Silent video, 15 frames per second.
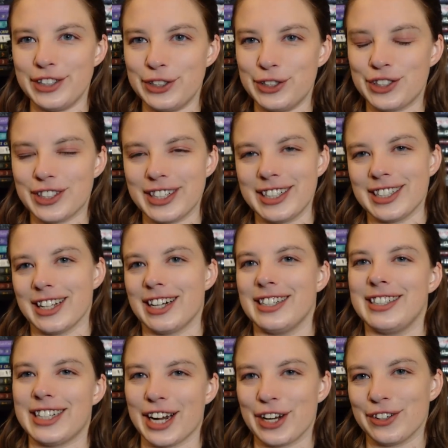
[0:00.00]
Usually it's a lot
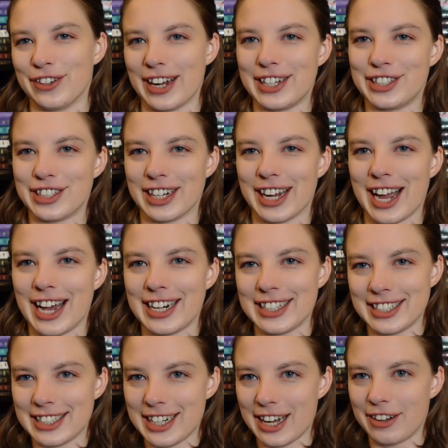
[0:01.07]
of decoration kind
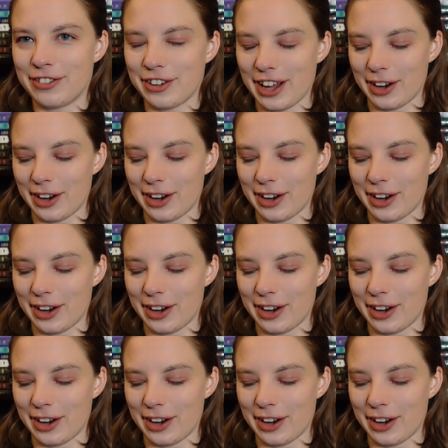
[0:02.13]
of stuff,